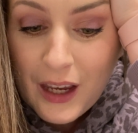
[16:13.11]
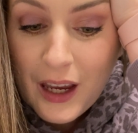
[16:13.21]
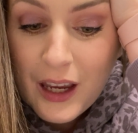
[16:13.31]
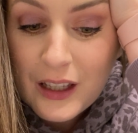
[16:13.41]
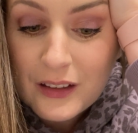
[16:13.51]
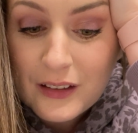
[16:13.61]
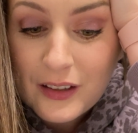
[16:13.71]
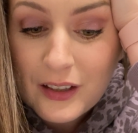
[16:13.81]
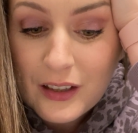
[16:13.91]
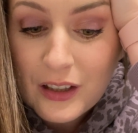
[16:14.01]
and
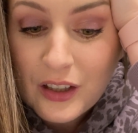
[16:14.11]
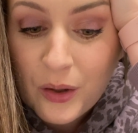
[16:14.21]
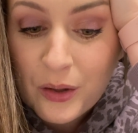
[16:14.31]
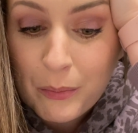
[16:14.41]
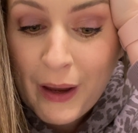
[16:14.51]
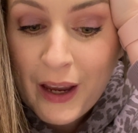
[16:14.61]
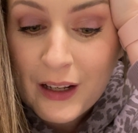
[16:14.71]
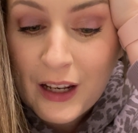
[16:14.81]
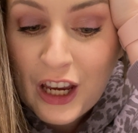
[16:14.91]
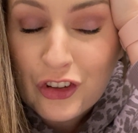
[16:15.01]
go to bed
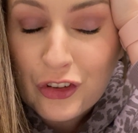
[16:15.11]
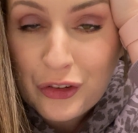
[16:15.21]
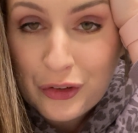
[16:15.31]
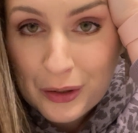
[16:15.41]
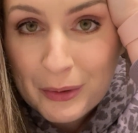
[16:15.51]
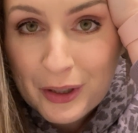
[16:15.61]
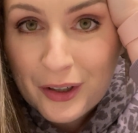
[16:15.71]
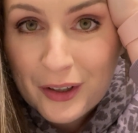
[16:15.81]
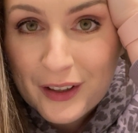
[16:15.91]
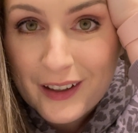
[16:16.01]
extremely
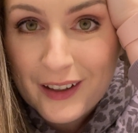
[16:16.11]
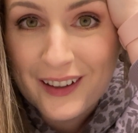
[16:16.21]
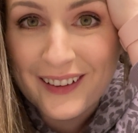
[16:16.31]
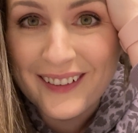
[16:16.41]
early